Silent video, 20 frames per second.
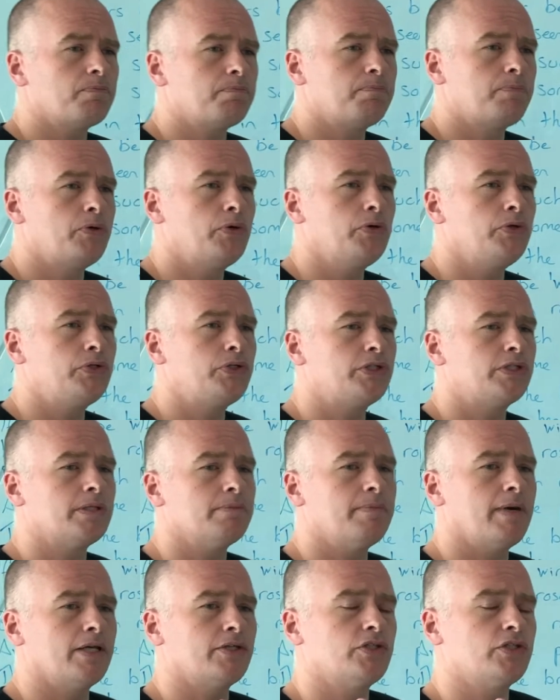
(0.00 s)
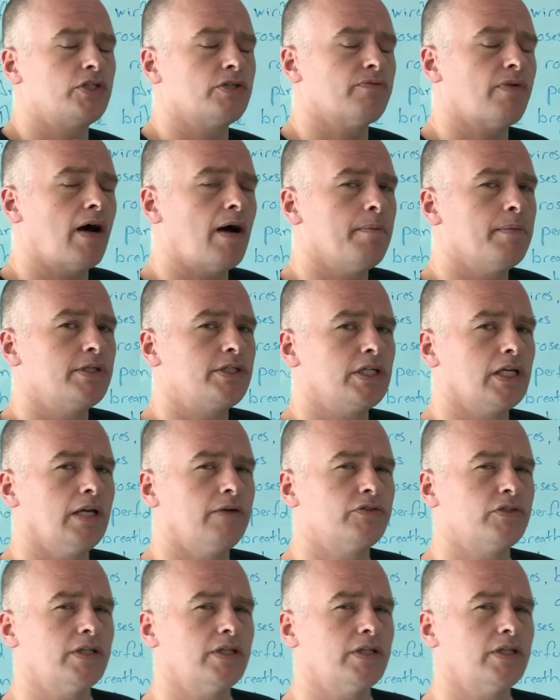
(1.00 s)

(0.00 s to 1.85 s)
push the message of how much he loves her,